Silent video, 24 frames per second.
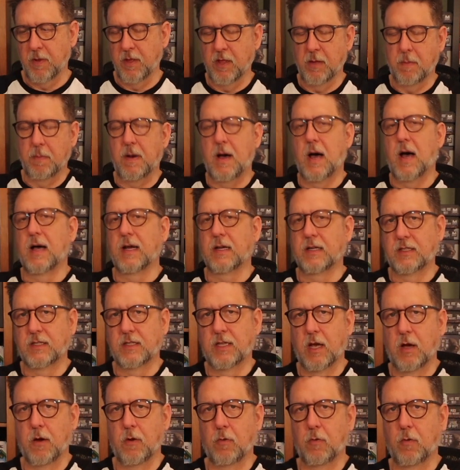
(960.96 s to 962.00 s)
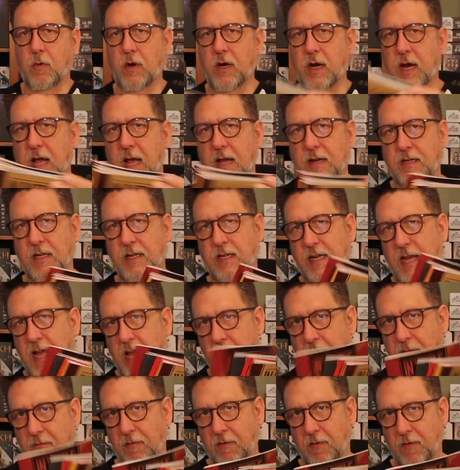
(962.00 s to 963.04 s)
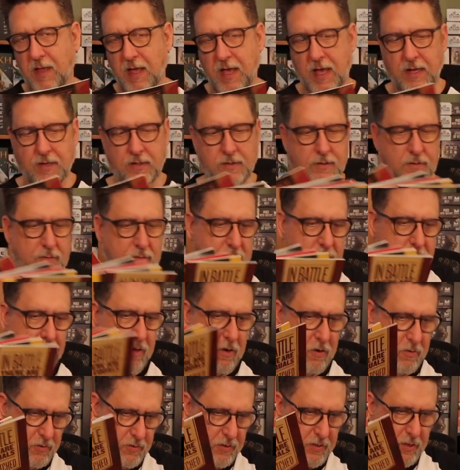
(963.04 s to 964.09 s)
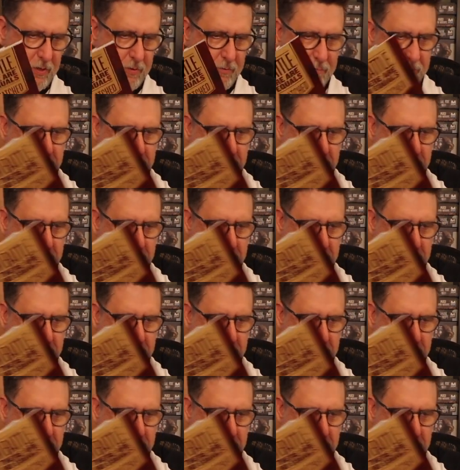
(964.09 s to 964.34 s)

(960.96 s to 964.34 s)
in the box. So we're going to have to account for that also.